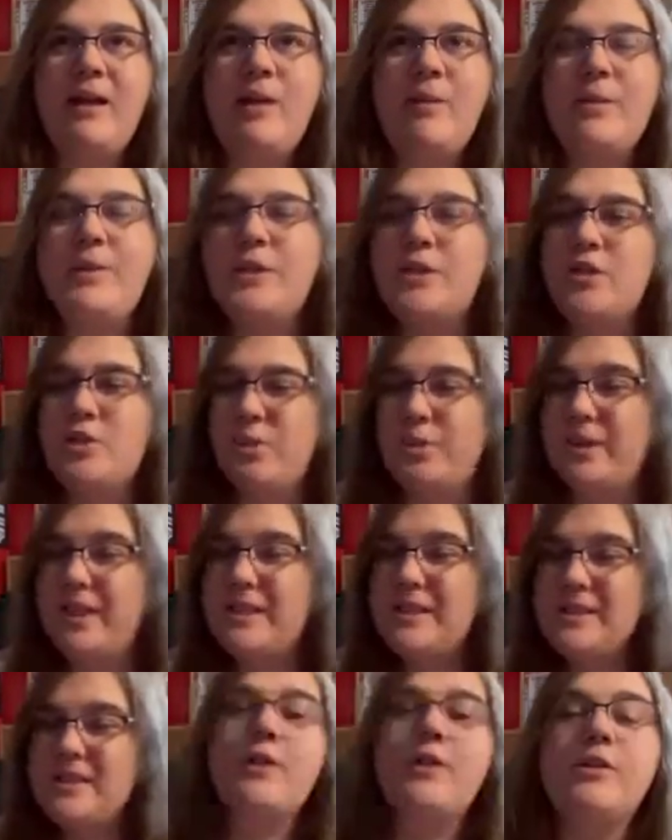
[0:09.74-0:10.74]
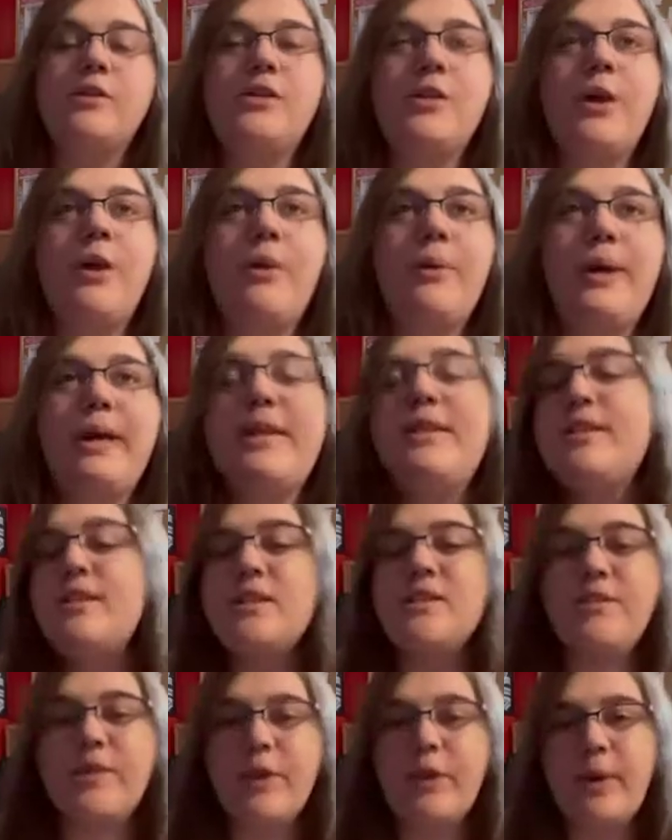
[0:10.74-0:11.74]
with a twist. So in
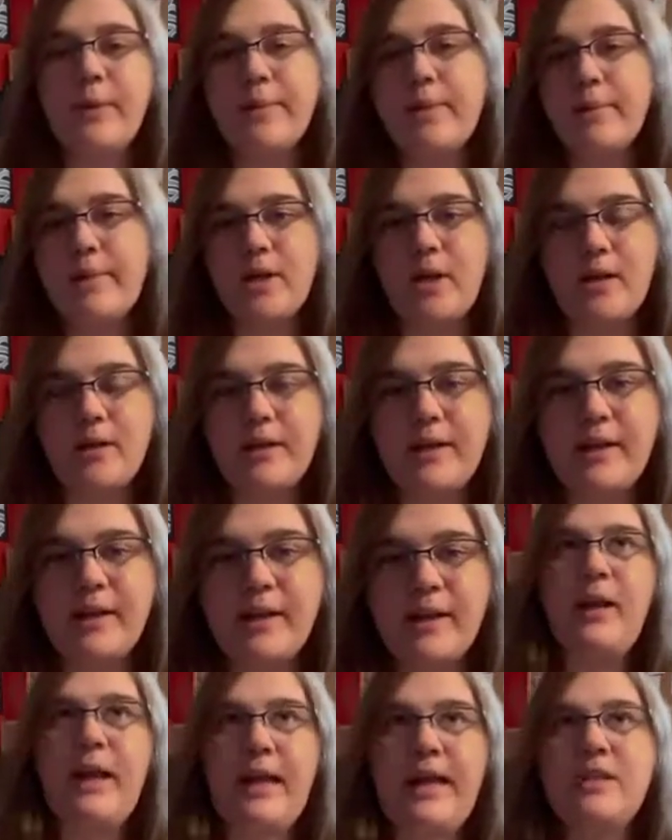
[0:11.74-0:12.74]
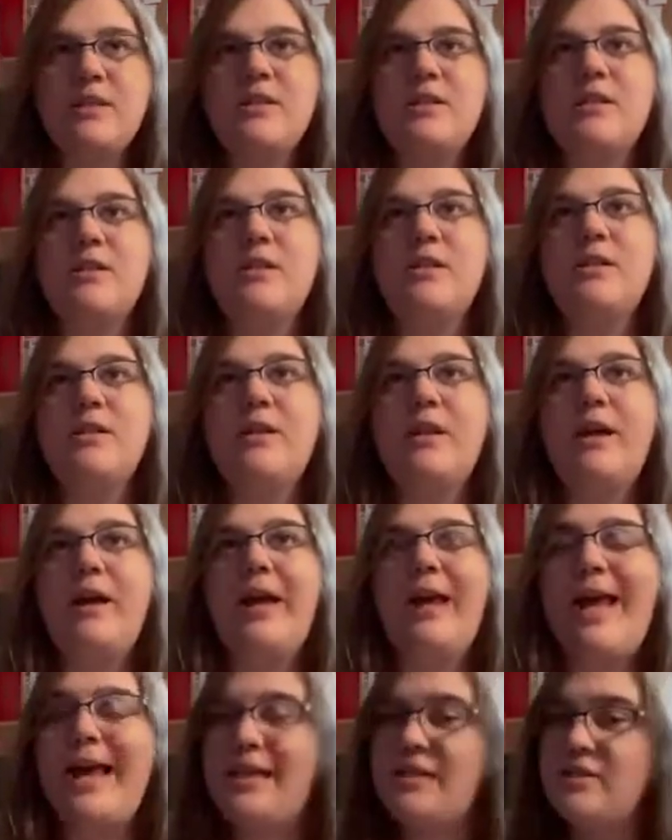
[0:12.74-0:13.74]
this video, I'm going to be calling Hansel
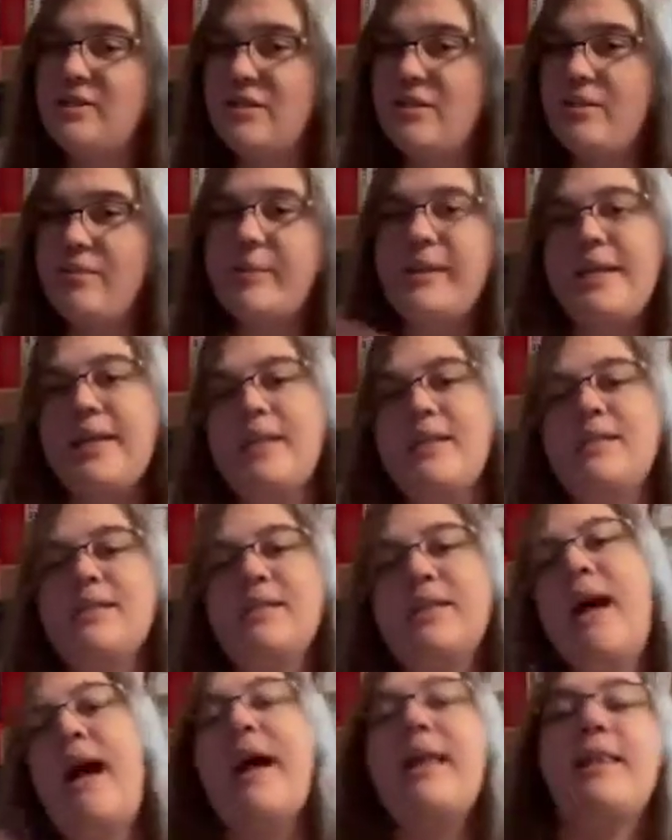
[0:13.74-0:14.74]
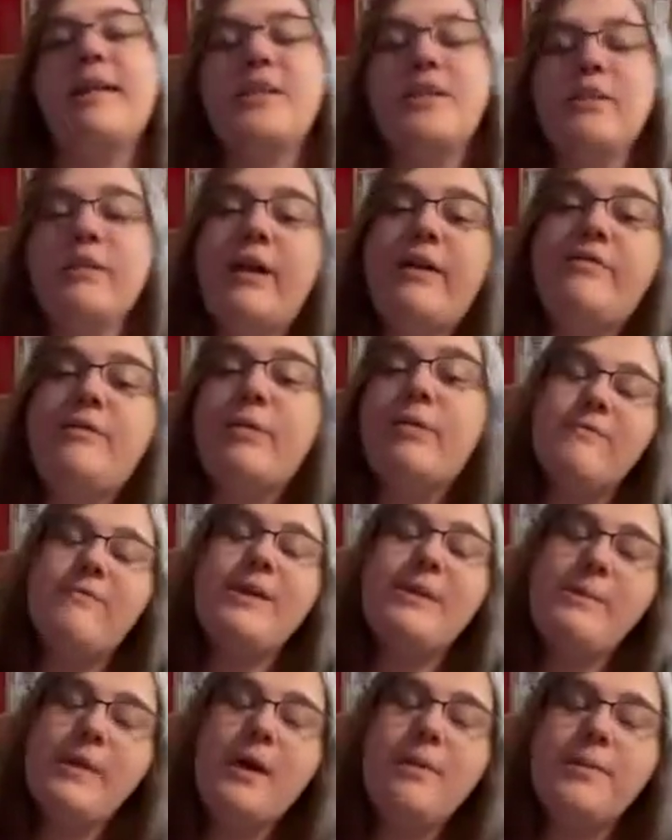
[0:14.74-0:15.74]
Hazel, because I like to write from a
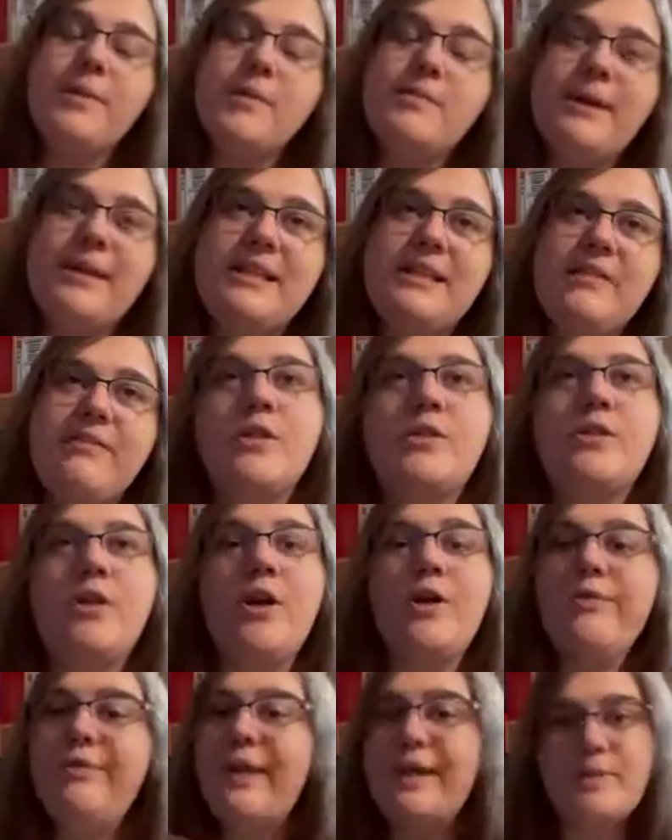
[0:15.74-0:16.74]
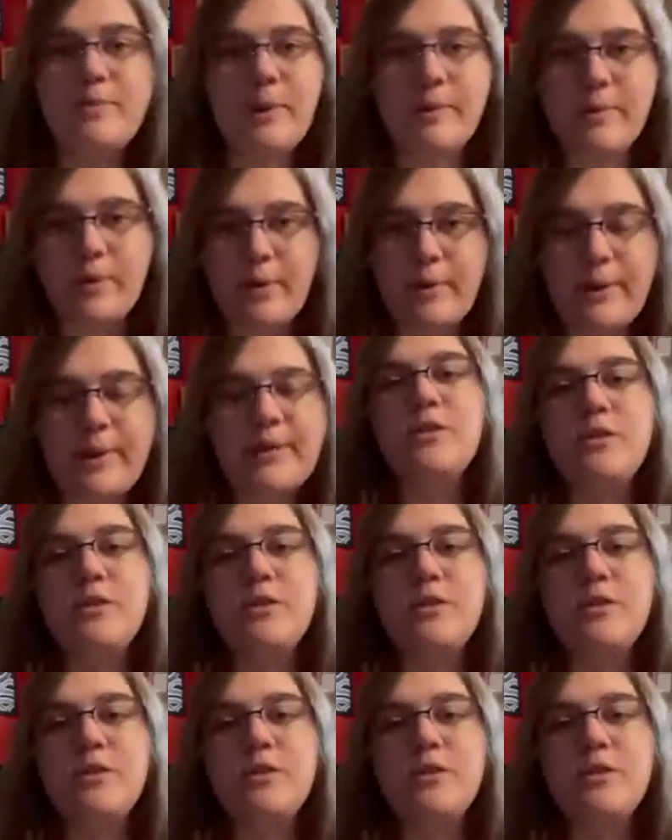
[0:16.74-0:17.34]
female perspective, so that's what I'm going with.